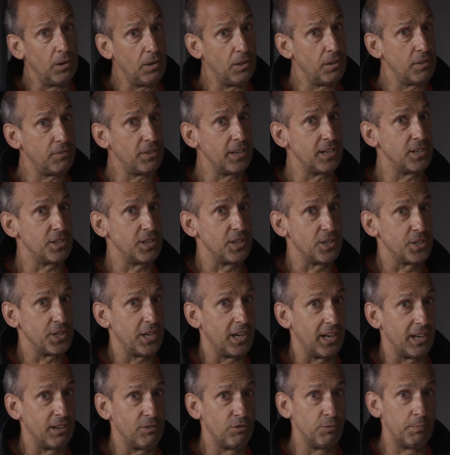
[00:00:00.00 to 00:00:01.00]
A lot of the things
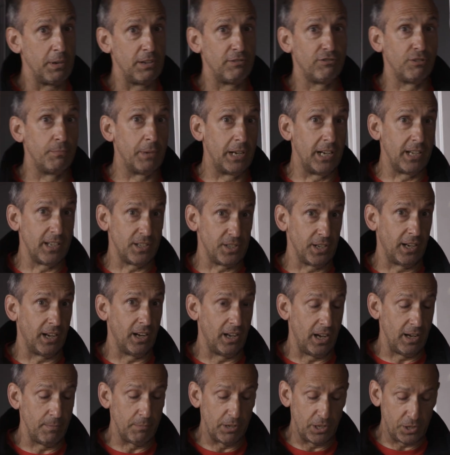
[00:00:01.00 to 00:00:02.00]
inside will be familiar
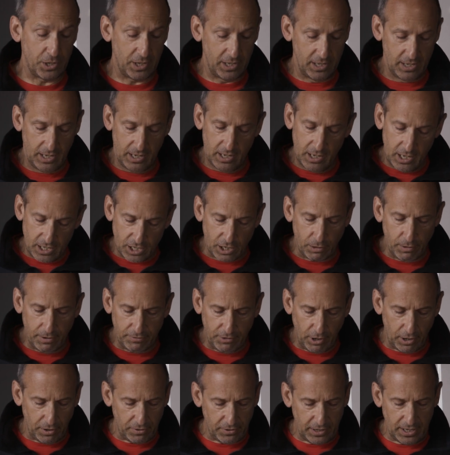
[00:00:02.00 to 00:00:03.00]
to climbers.
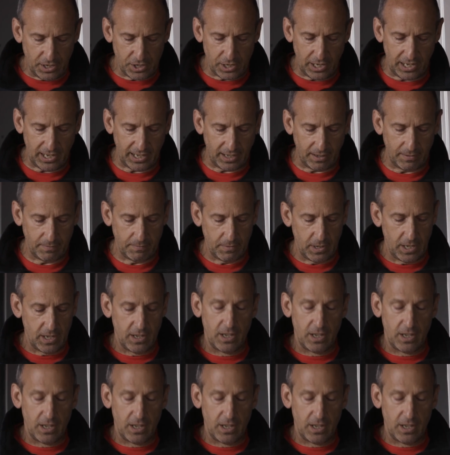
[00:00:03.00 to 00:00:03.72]
So we've got things like